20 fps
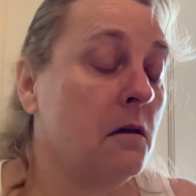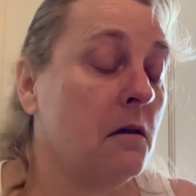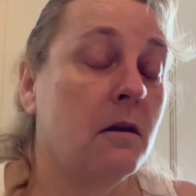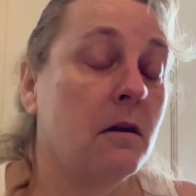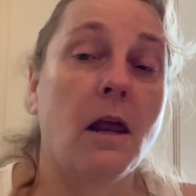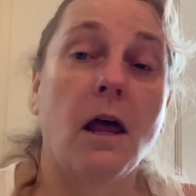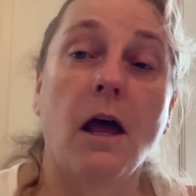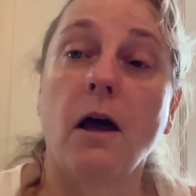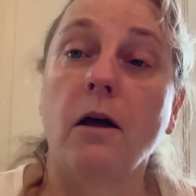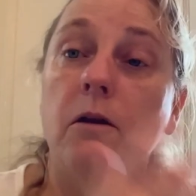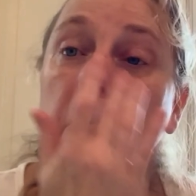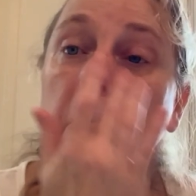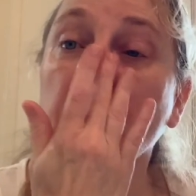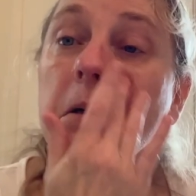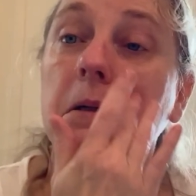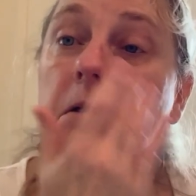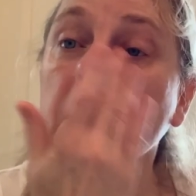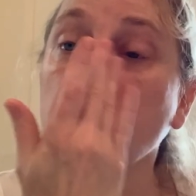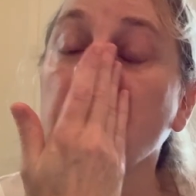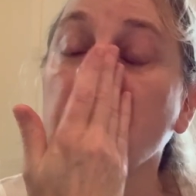Now you're
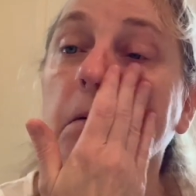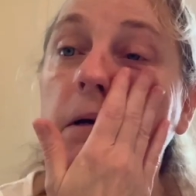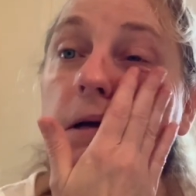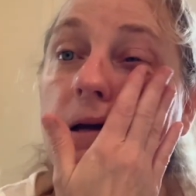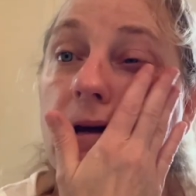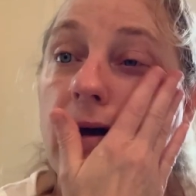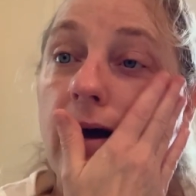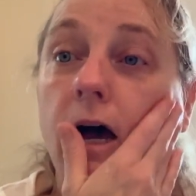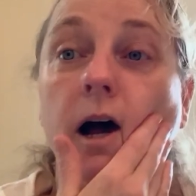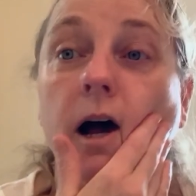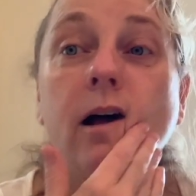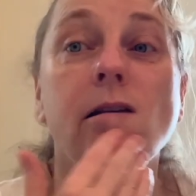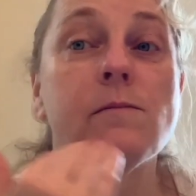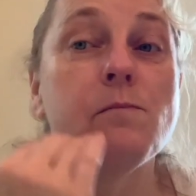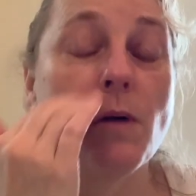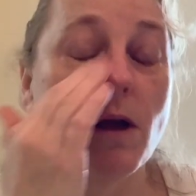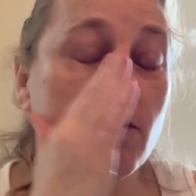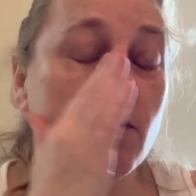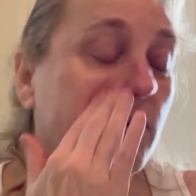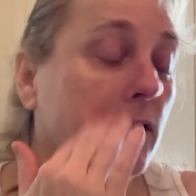going to say, oh my God,
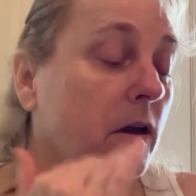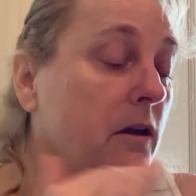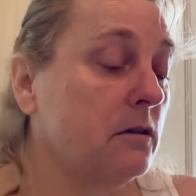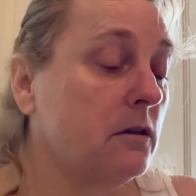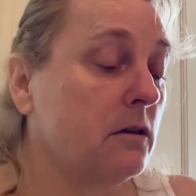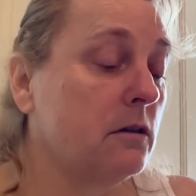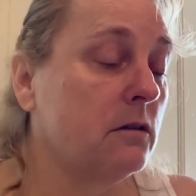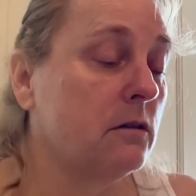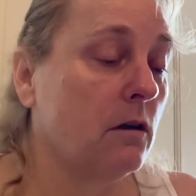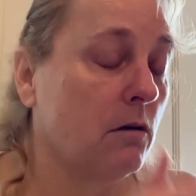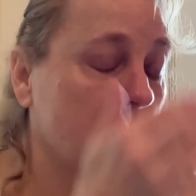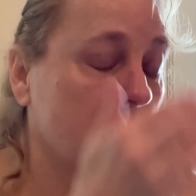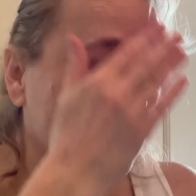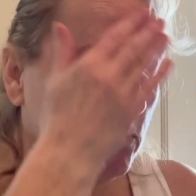my face is so